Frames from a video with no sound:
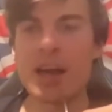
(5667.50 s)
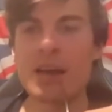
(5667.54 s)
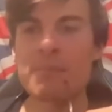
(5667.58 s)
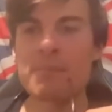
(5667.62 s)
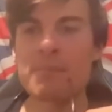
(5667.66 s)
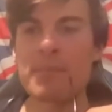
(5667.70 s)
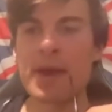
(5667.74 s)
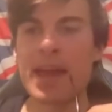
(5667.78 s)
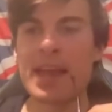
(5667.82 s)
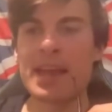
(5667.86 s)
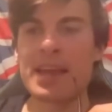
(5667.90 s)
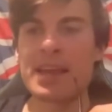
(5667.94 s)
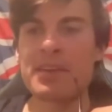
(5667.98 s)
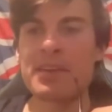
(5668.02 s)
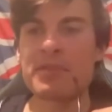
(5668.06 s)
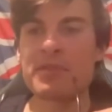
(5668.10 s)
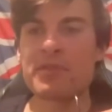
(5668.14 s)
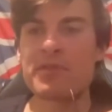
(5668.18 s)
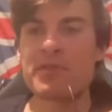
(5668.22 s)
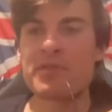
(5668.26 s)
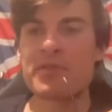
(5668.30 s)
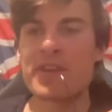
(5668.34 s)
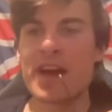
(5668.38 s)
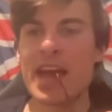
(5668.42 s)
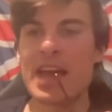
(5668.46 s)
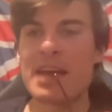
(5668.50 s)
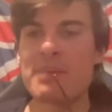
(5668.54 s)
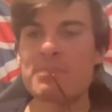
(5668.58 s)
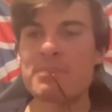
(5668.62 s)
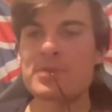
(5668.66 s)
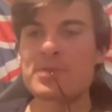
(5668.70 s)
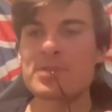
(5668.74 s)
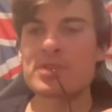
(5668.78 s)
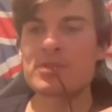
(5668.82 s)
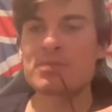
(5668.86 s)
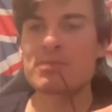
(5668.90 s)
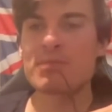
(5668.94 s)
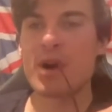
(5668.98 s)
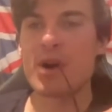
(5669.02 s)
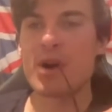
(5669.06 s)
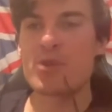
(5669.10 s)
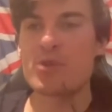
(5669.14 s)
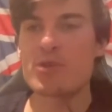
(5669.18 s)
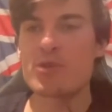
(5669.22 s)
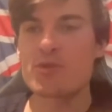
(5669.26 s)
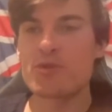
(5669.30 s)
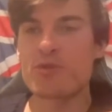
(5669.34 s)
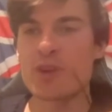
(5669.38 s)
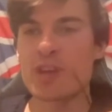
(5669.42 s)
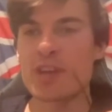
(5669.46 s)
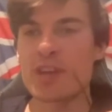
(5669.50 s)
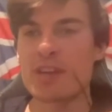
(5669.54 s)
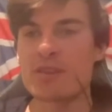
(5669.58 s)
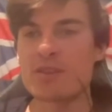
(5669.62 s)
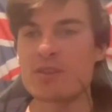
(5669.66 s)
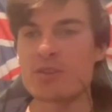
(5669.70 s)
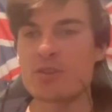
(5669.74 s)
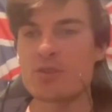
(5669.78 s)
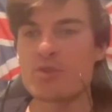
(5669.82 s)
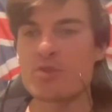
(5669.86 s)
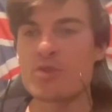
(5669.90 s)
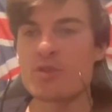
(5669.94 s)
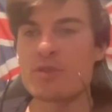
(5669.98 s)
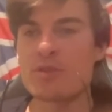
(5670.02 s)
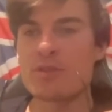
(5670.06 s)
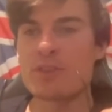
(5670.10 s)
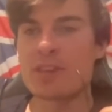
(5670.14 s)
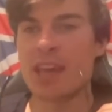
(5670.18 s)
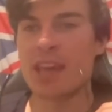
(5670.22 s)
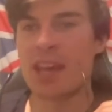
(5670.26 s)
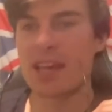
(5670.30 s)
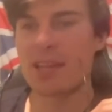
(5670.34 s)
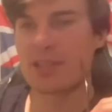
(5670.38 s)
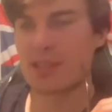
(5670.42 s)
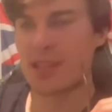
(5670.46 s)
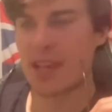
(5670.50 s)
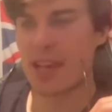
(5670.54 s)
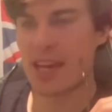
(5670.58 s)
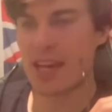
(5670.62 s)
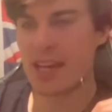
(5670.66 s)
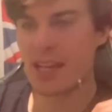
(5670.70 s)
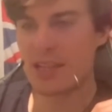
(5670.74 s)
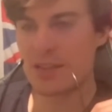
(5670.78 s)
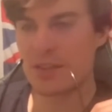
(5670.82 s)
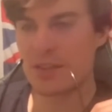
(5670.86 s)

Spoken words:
making vape smoke rings. Who'd have guessed he's a